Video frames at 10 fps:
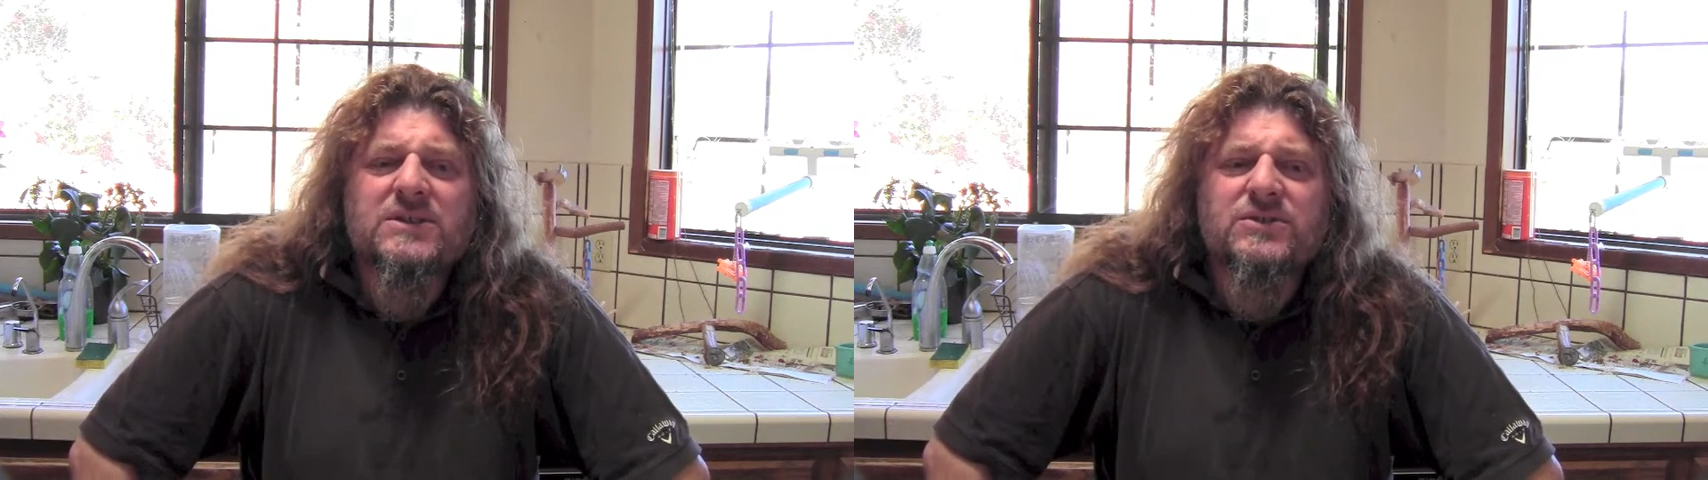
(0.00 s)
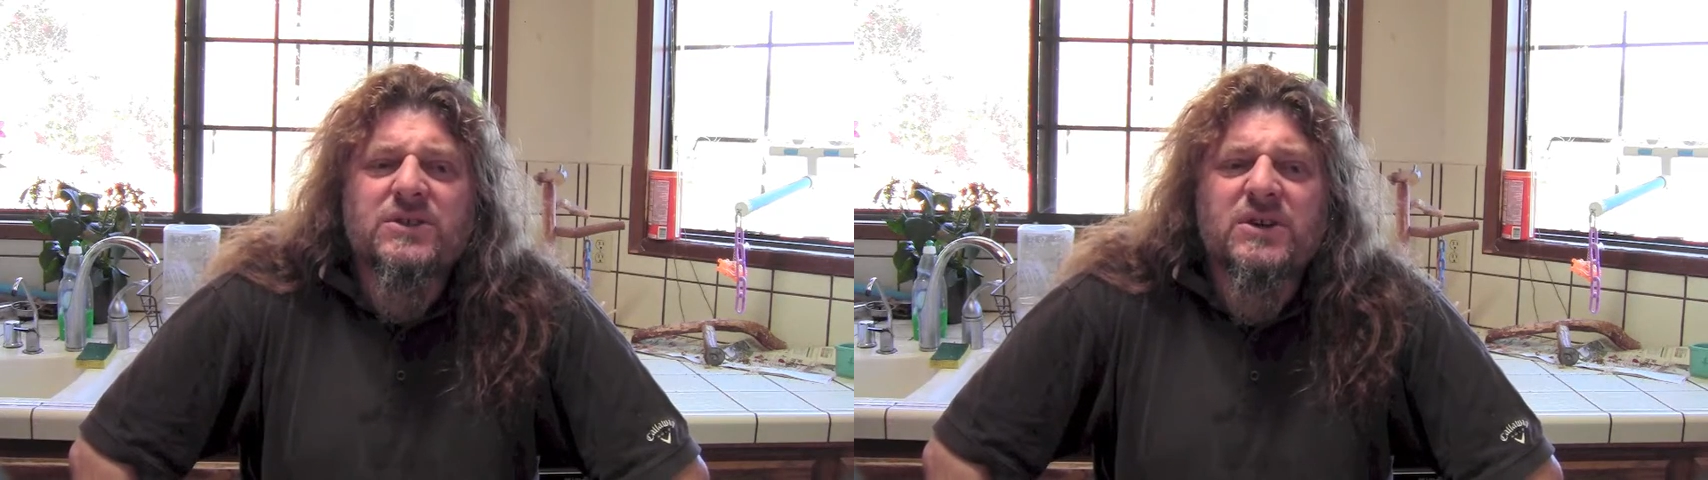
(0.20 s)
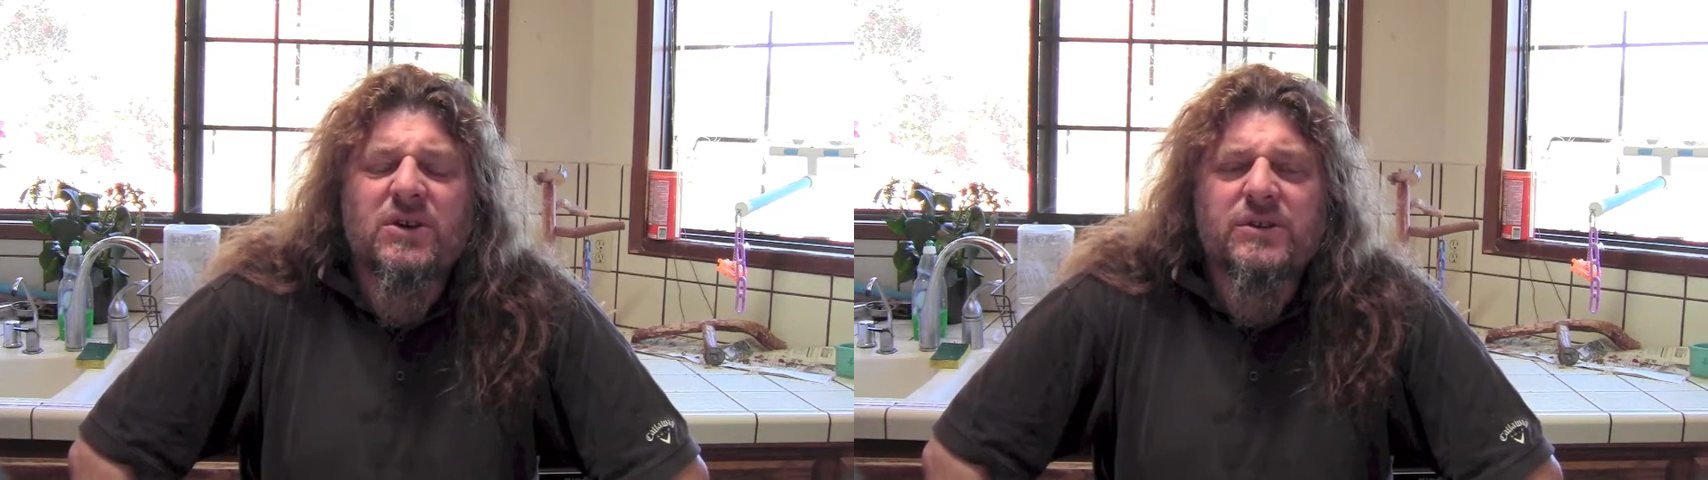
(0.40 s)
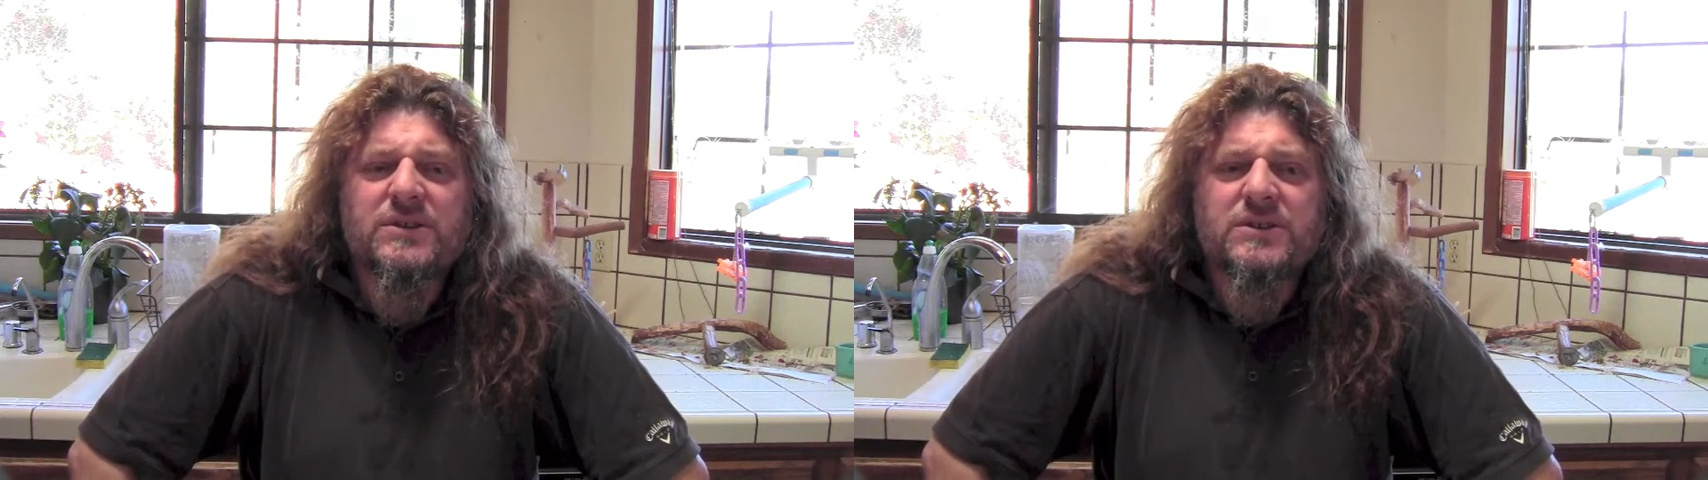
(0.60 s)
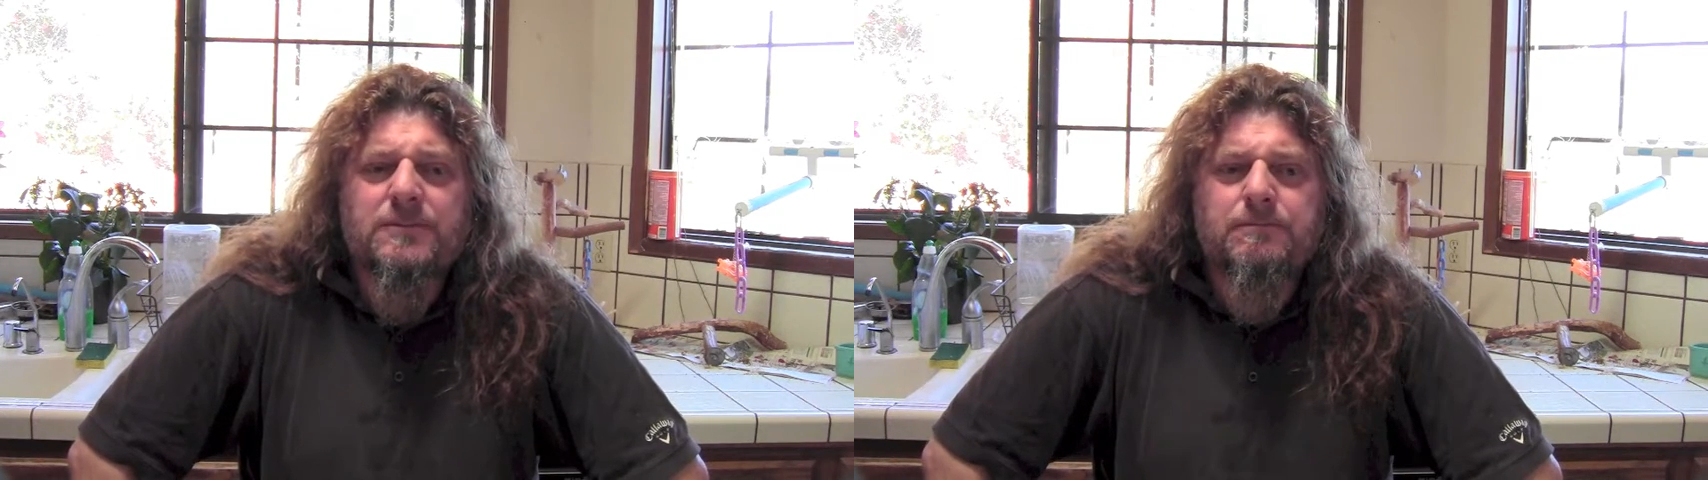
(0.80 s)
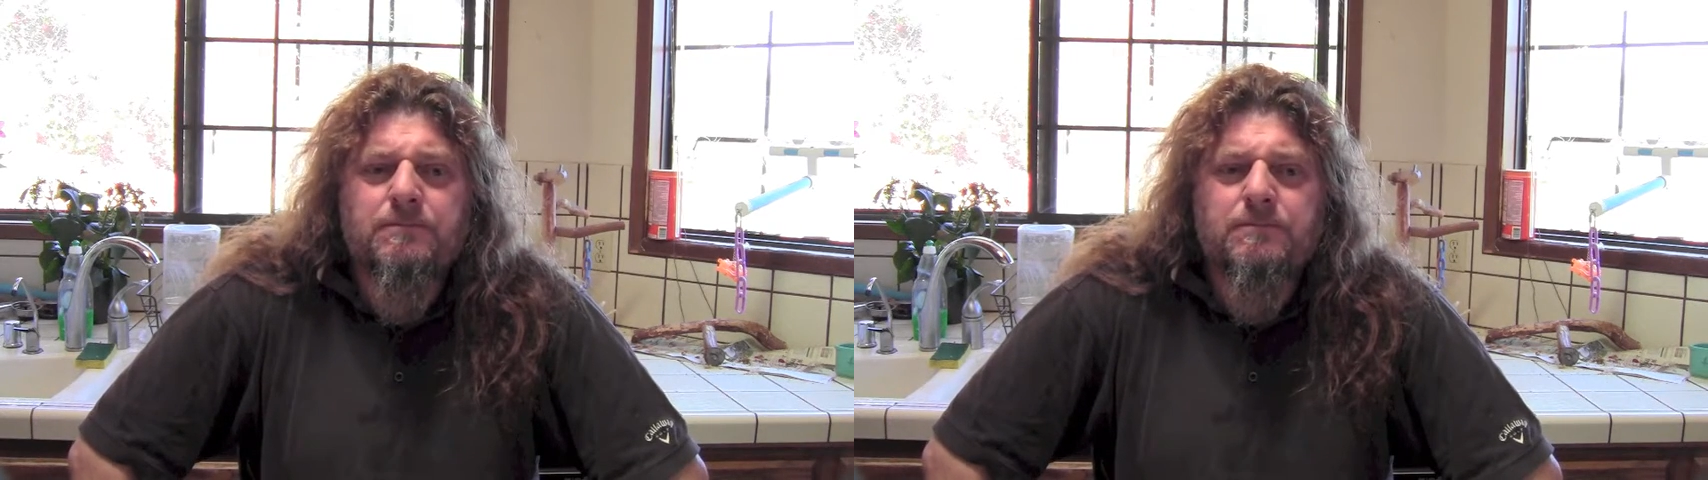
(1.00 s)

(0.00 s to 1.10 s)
undercurrent